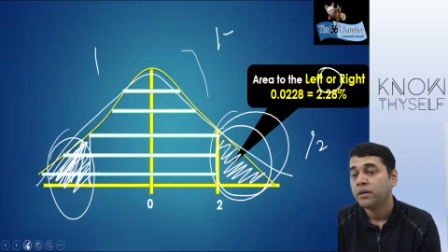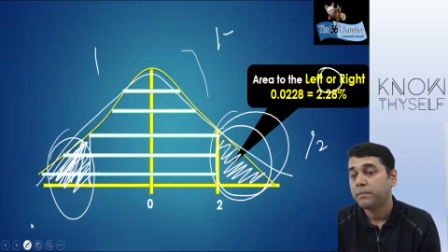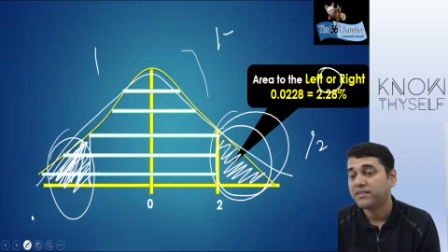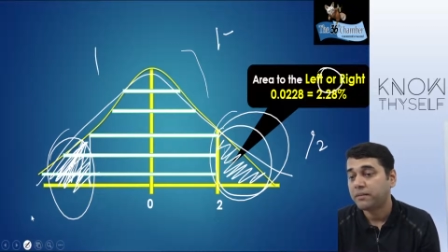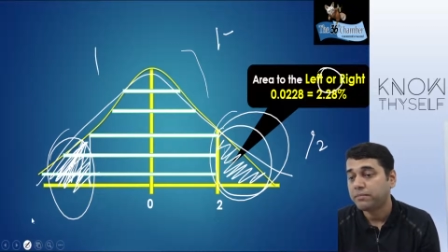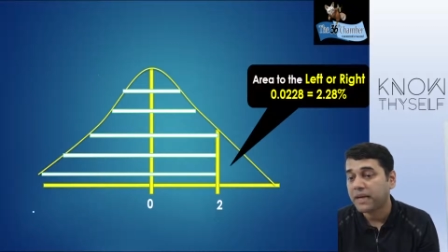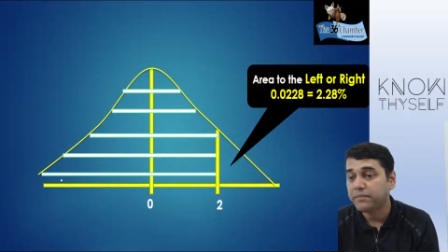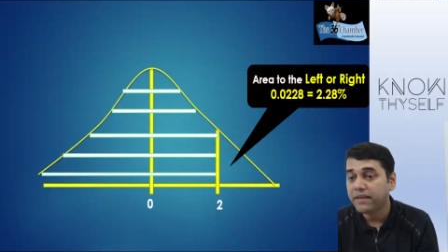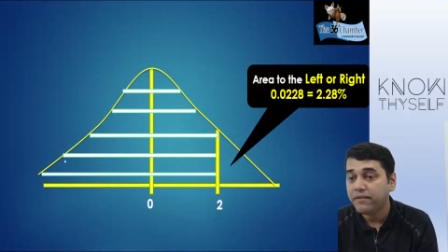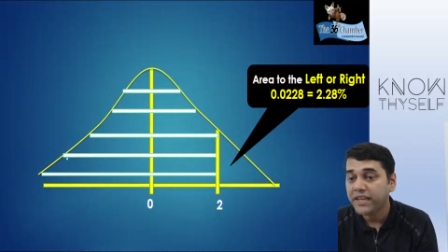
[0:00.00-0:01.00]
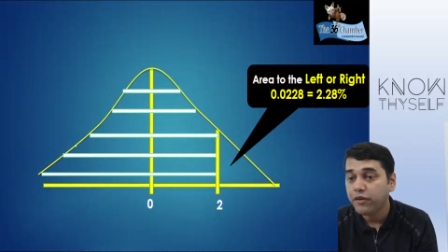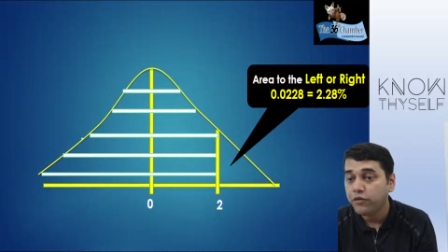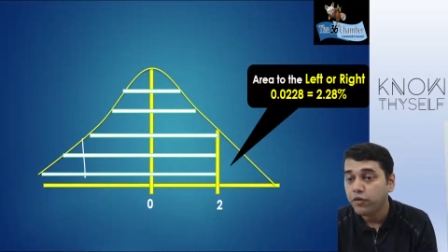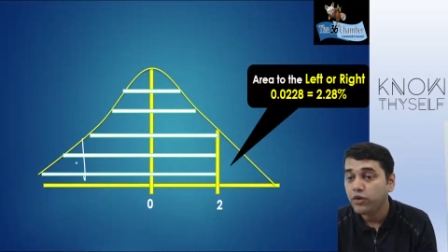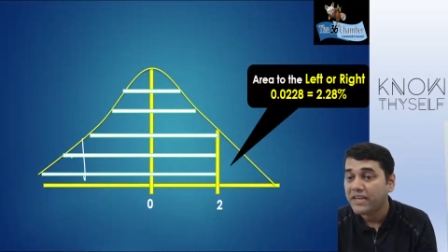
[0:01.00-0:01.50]
but sometimes they will give
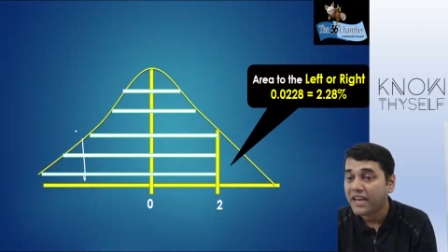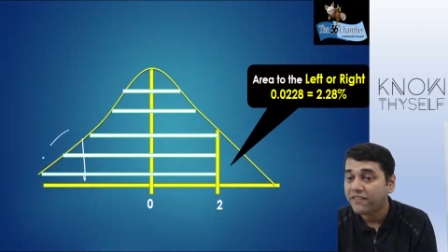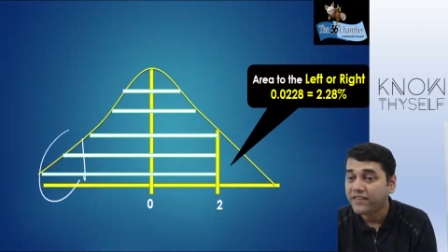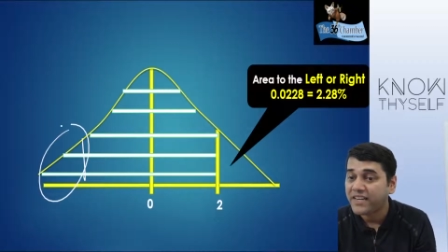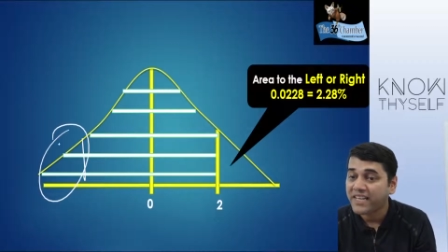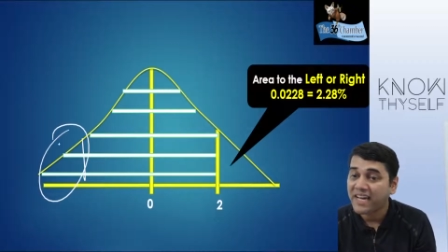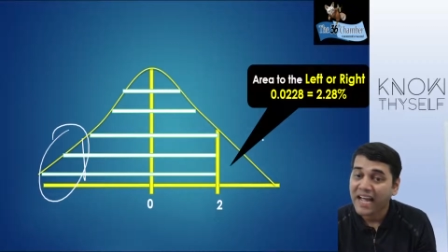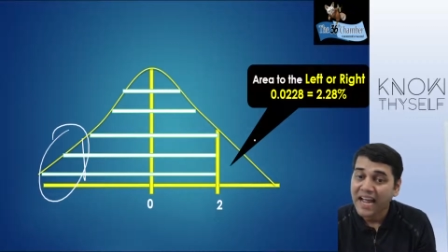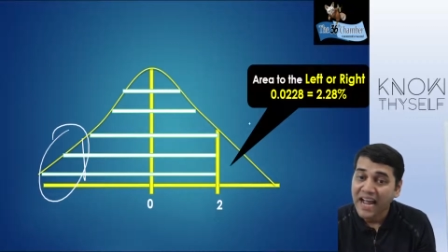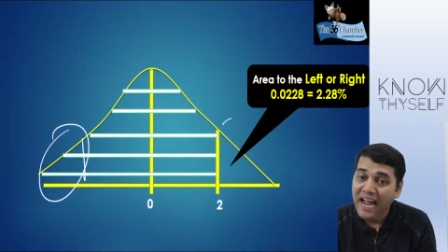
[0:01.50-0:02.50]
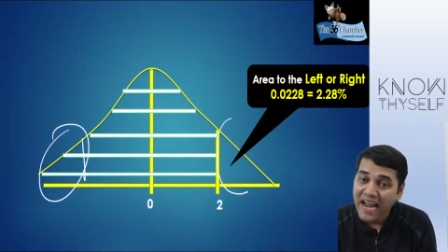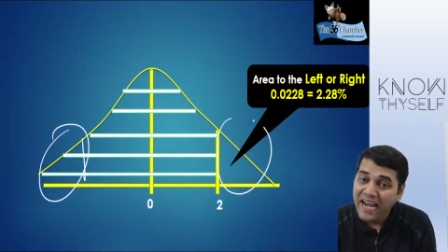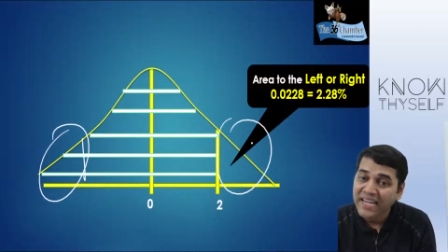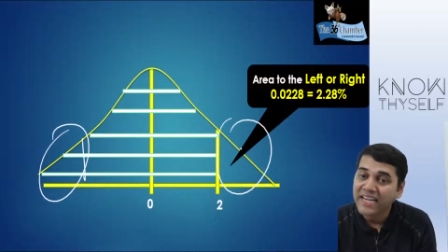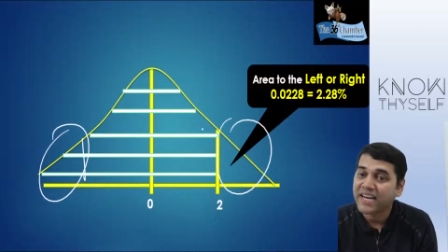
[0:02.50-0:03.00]
you left
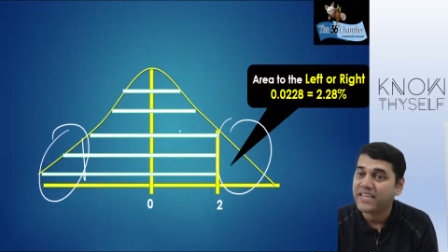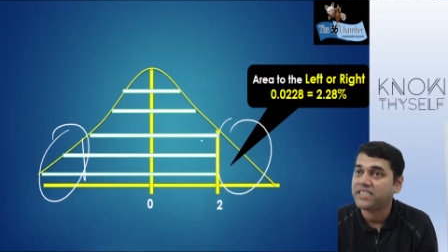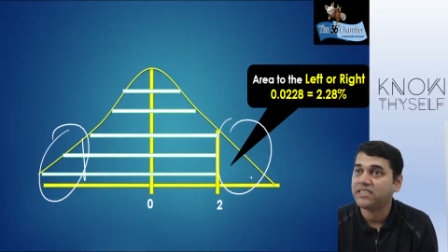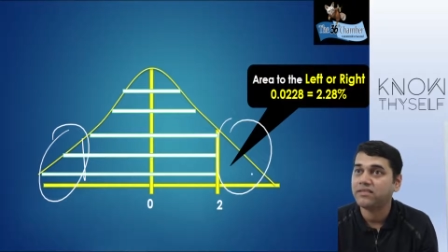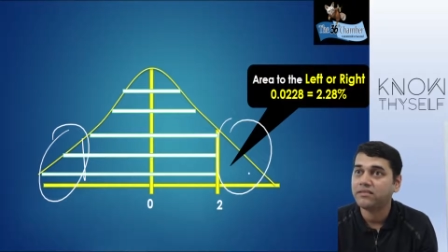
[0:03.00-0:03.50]
and right